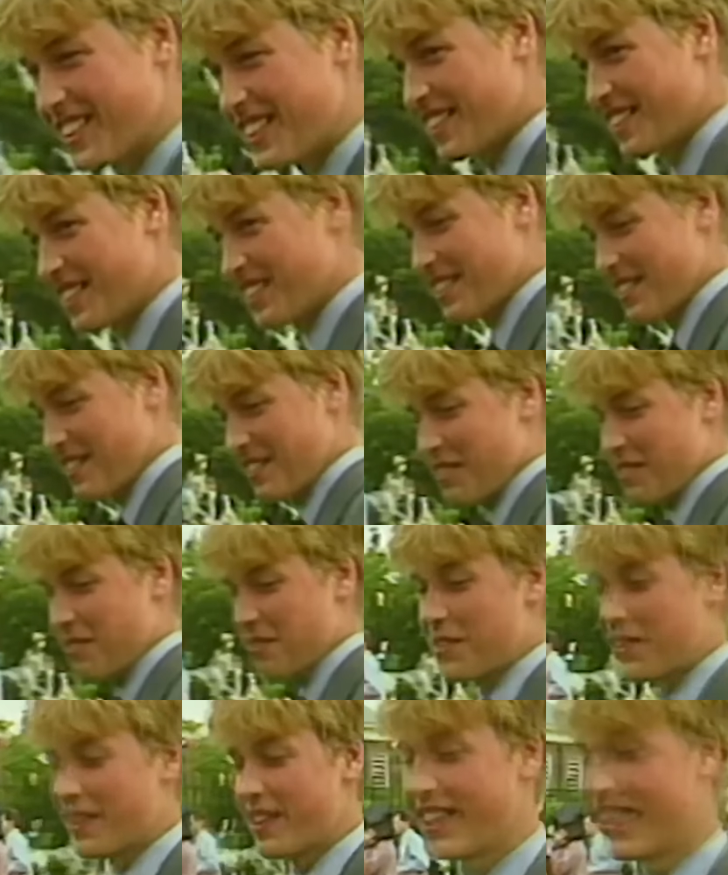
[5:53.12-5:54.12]
Princess
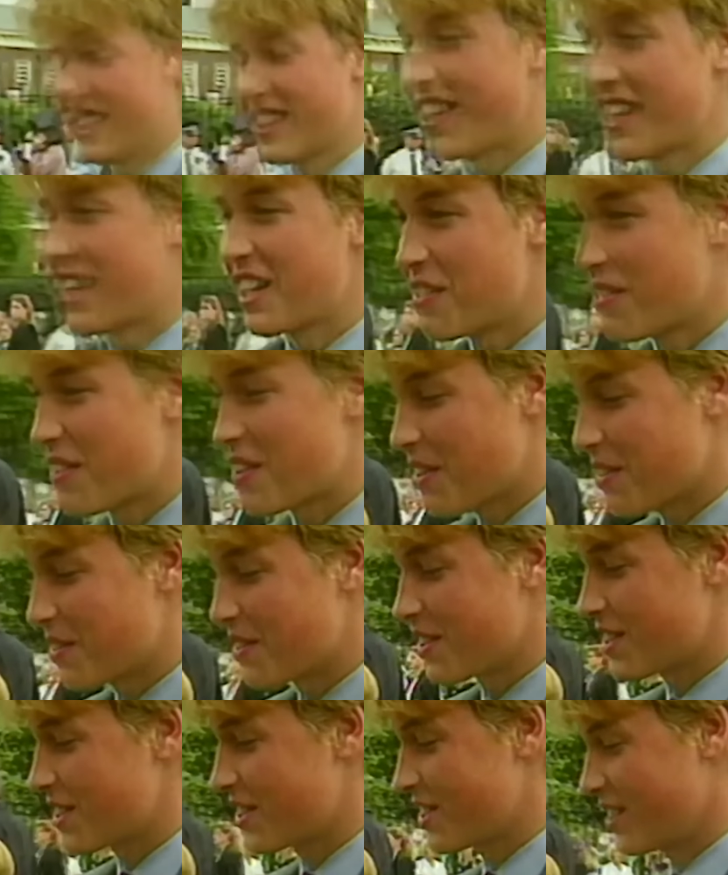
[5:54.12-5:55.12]
Diana's death had on
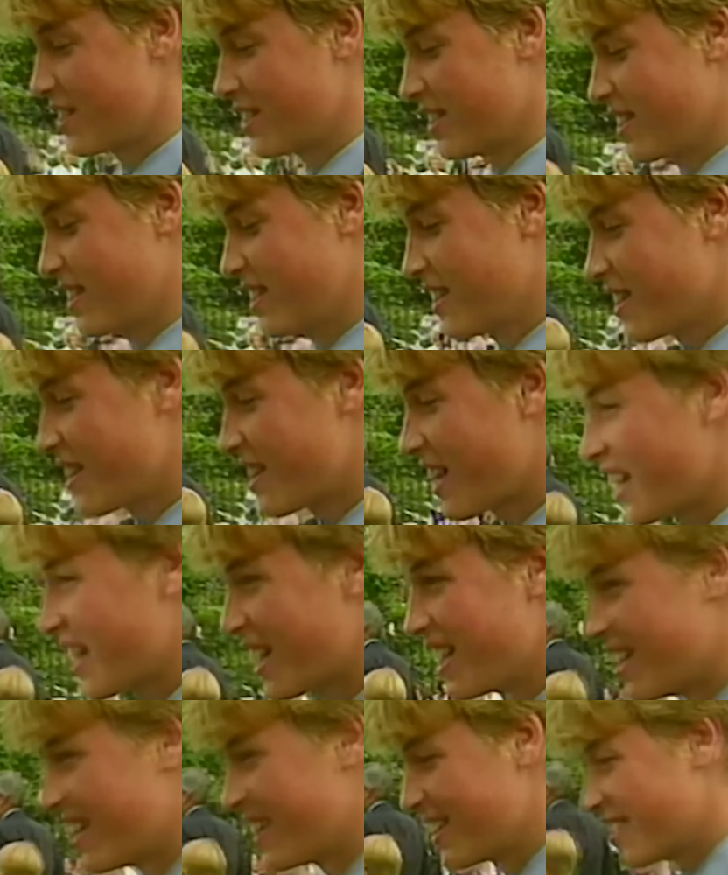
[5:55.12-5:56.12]
her sons, Prince